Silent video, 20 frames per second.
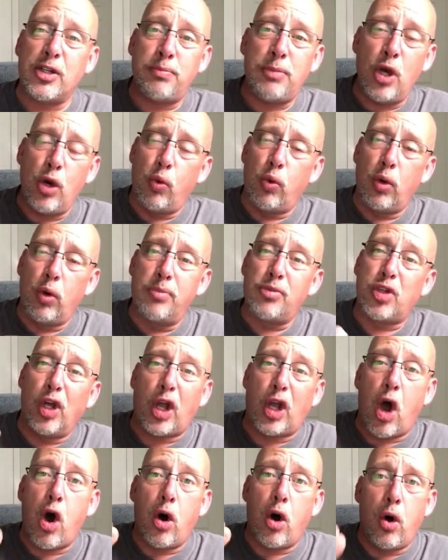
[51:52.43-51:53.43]
mealworms look
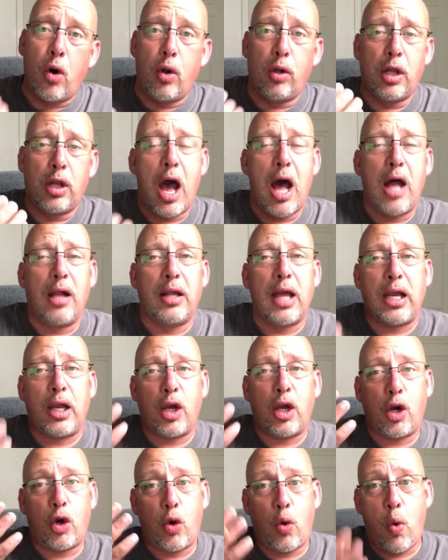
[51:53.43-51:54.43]
a whole lot like
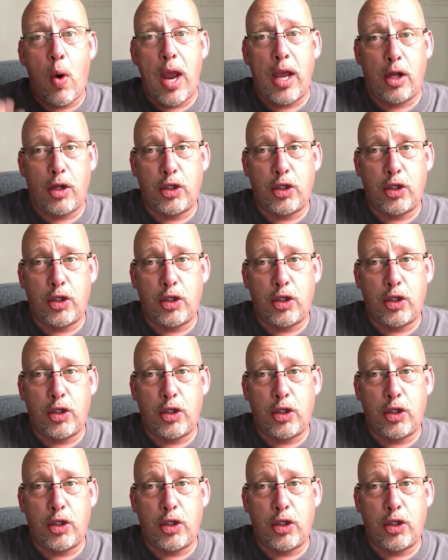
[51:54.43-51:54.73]
quail